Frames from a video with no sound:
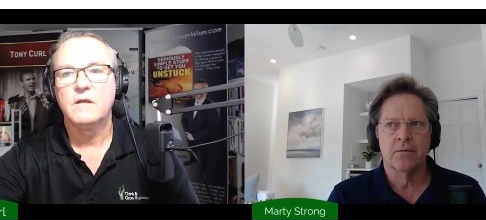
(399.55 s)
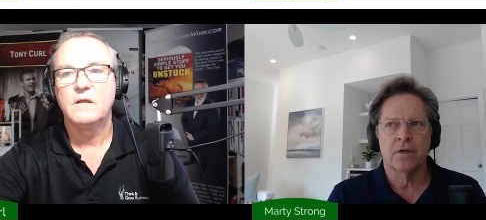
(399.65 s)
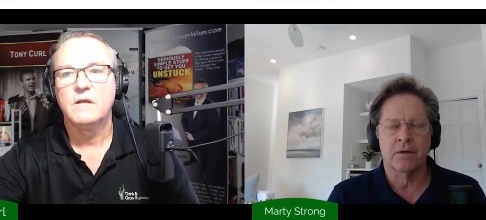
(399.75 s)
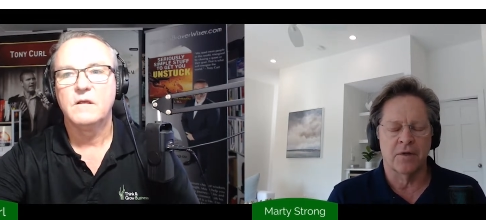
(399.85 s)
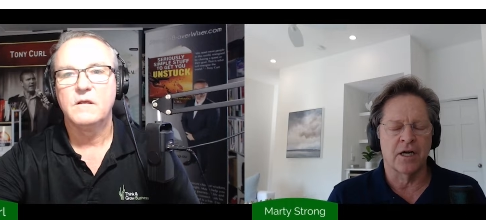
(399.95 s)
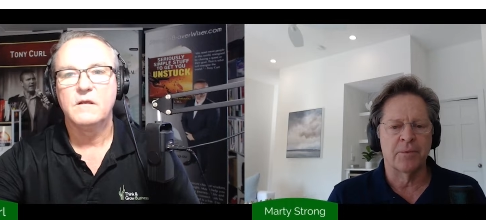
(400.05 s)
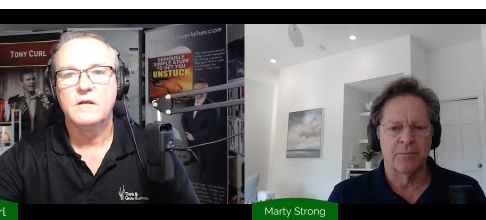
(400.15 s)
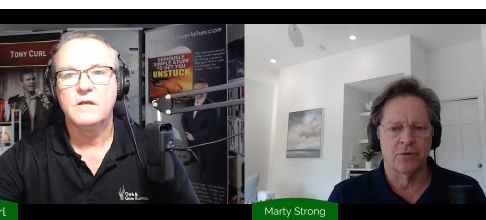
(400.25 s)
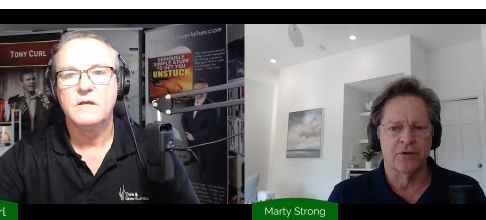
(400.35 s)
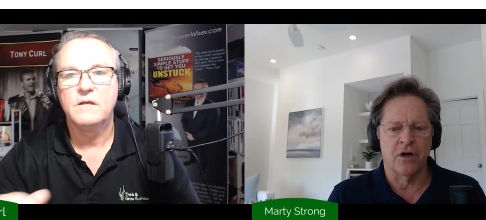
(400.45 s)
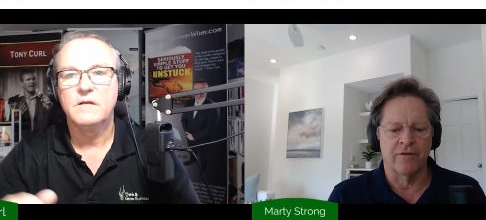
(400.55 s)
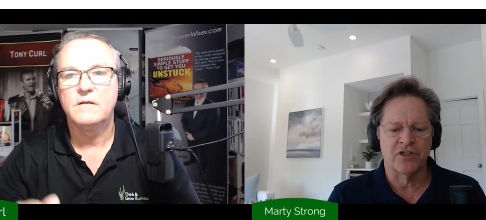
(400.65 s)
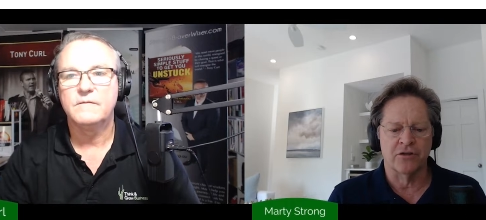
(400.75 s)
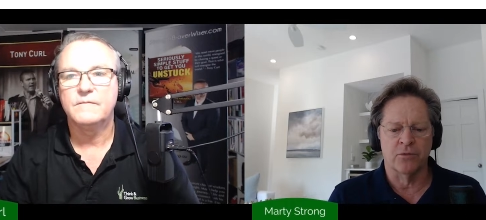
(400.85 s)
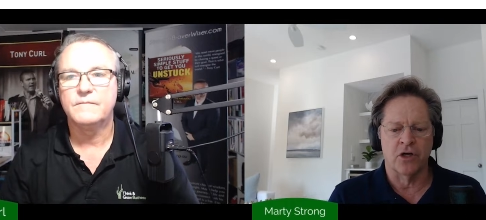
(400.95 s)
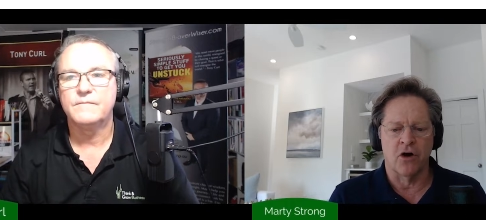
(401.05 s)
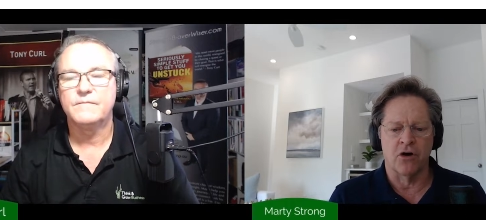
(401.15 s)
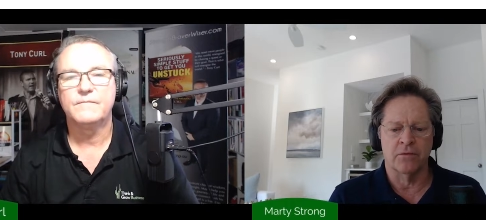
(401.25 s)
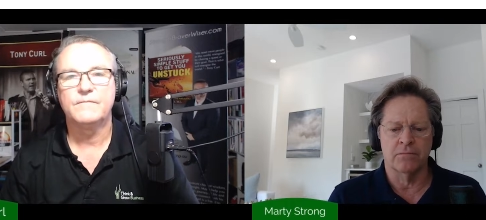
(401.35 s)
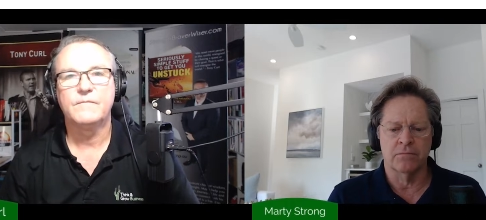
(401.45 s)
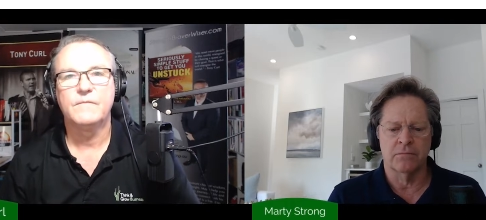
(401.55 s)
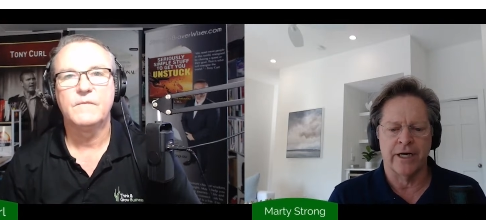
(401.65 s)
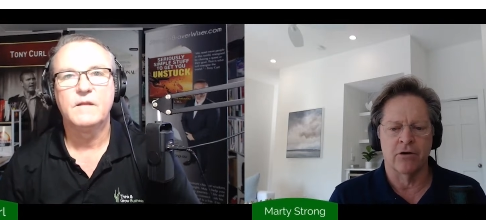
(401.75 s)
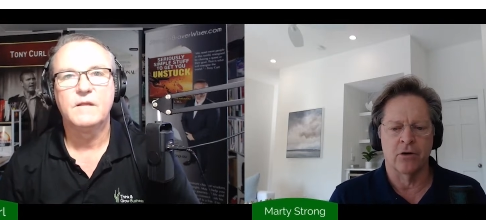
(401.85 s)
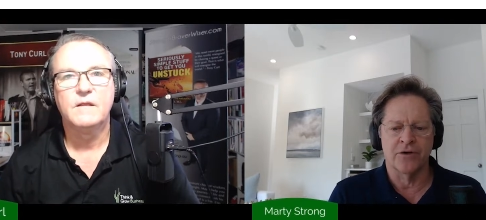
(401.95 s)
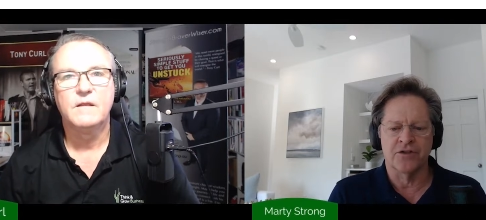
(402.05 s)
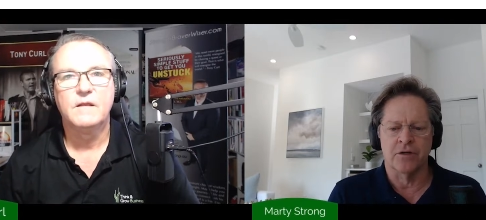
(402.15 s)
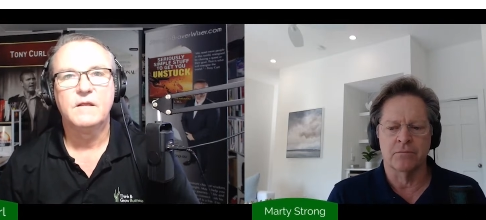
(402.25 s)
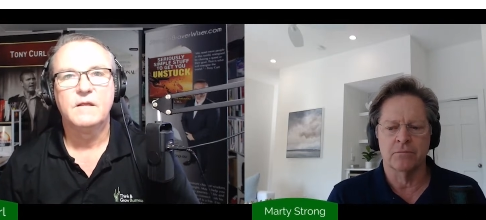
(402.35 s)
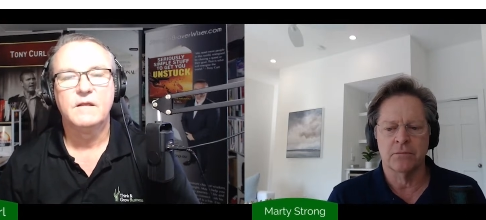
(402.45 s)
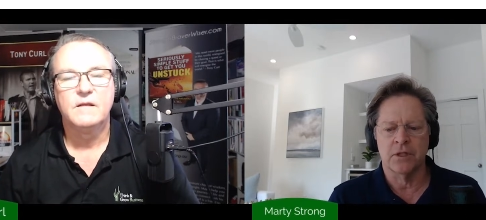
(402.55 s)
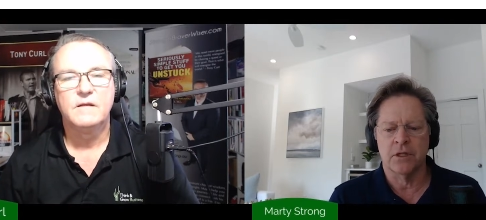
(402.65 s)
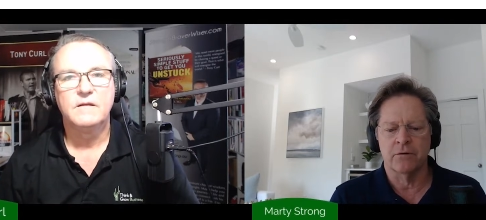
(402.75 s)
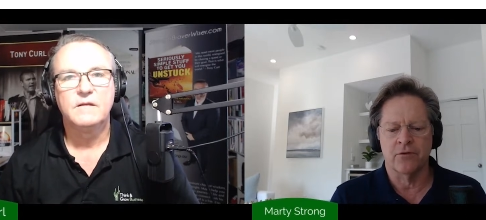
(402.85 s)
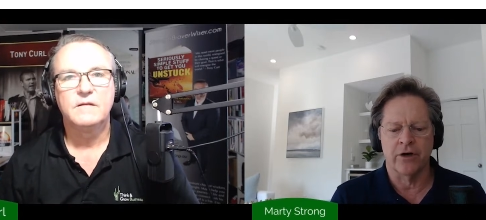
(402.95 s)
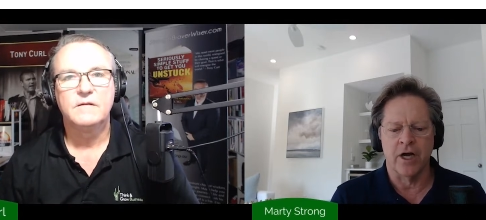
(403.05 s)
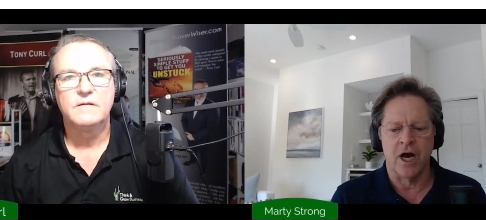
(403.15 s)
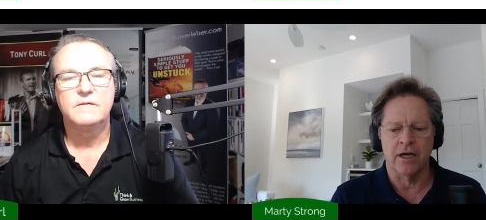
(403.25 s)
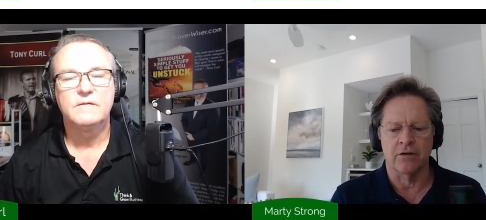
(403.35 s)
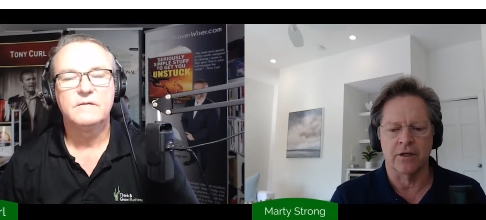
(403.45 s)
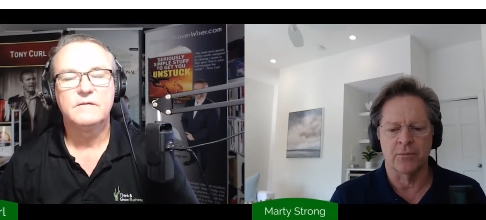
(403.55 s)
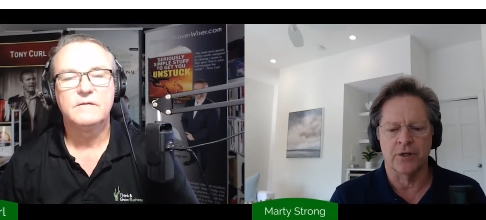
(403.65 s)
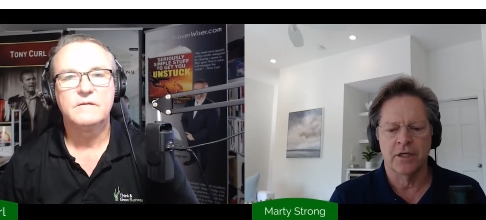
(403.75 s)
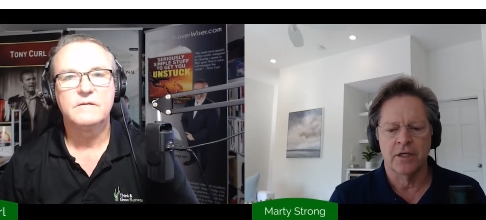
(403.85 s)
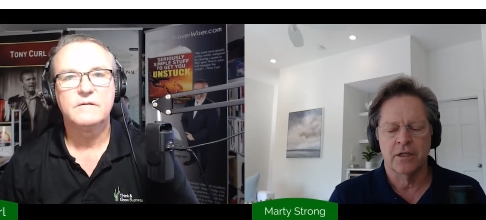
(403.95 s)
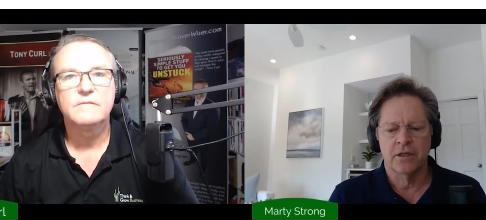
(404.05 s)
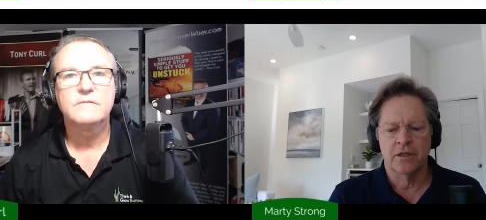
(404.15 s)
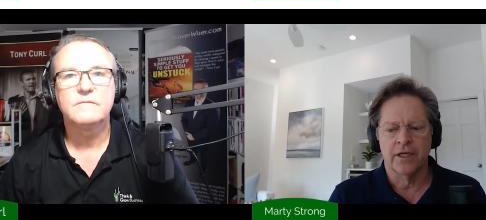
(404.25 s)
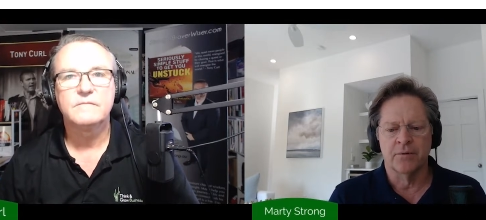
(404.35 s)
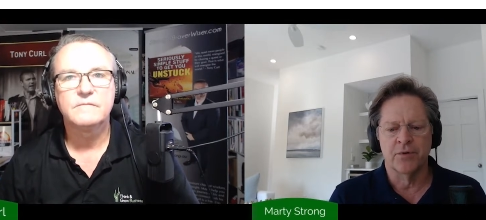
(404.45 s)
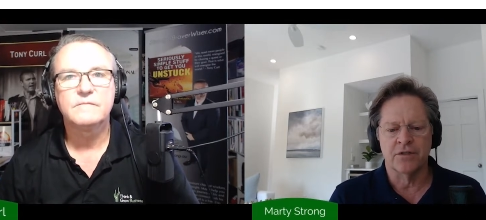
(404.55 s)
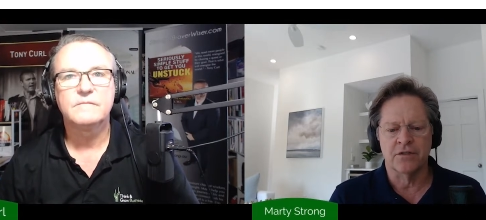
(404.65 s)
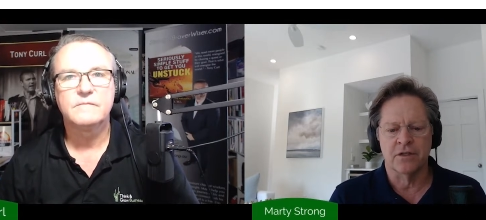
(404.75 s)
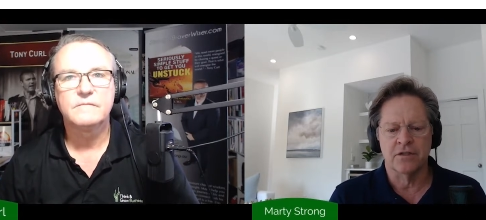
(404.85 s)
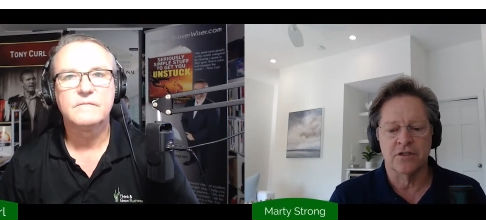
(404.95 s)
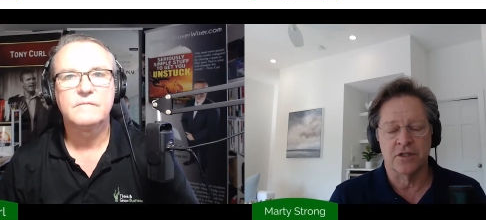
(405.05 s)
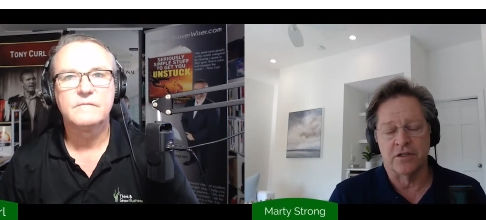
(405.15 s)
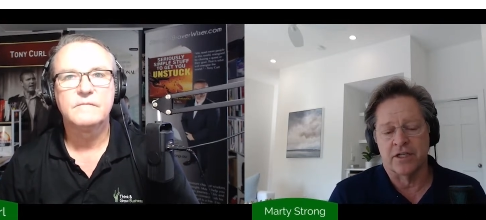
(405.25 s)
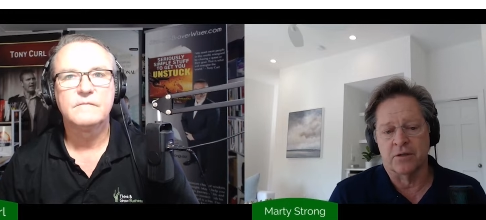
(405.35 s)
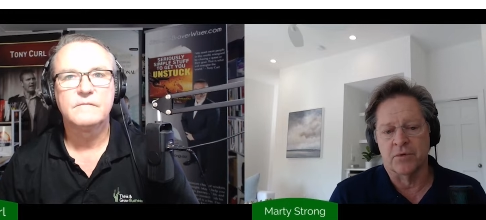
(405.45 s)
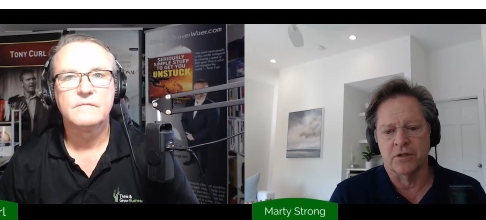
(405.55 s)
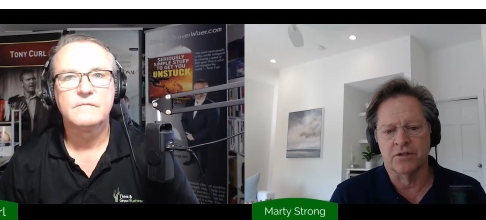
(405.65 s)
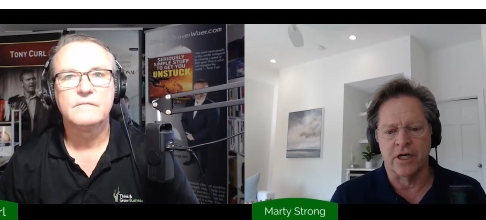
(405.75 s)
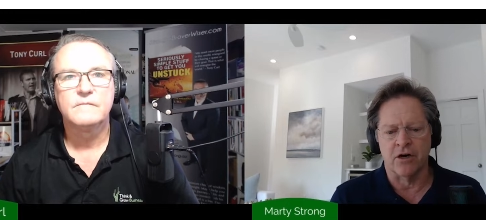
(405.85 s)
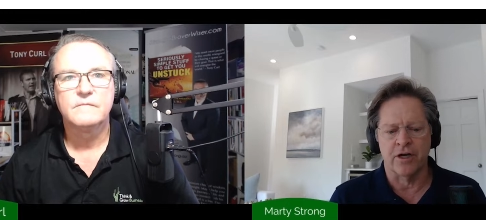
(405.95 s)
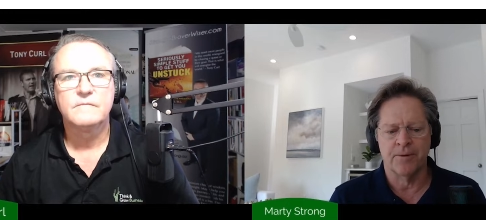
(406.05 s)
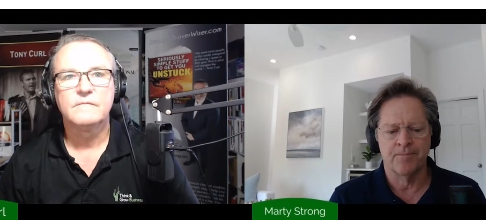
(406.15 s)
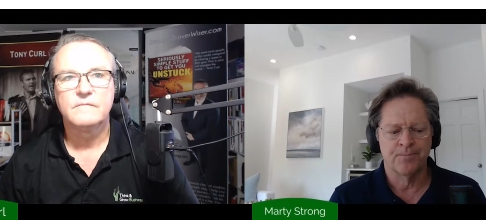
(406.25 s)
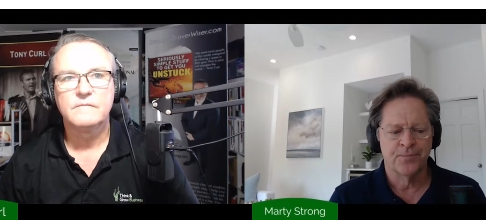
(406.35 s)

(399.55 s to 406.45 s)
Speaker 1: A lot of people, you know, obviously regard heroism uh, very highly, but in business, just like in the military,